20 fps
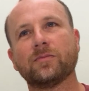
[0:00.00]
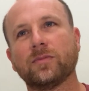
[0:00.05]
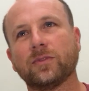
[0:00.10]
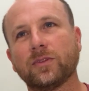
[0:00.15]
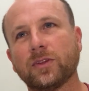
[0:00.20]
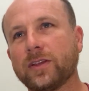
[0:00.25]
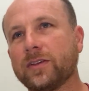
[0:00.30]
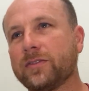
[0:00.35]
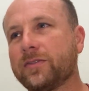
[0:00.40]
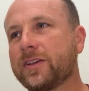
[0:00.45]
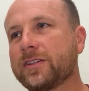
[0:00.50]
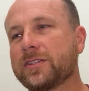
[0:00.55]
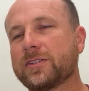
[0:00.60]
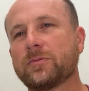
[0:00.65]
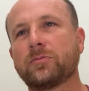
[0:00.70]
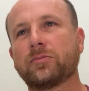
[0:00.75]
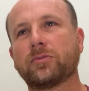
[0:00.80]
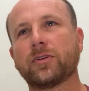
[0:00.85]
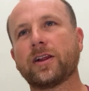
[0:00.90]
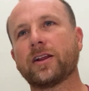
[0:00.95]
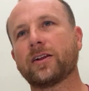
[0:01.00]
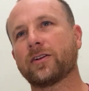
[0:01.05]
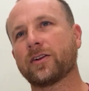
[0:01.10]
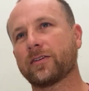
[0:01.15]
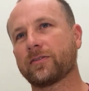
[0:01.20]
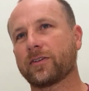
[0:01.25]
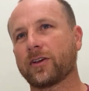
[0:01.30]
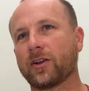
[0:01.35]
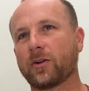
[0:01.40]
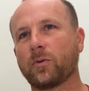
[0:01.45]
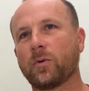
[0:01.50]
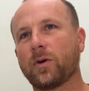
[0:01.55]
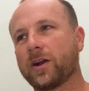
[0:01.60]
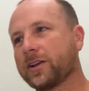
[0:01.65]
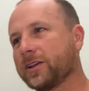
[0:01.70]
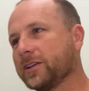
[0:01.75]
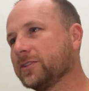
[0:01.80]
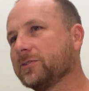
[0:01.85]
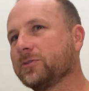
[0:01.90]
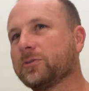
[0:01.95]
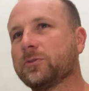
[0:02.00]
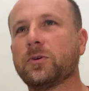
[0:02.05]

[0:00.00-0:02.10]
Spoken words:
live as a prayer, I've got to walk into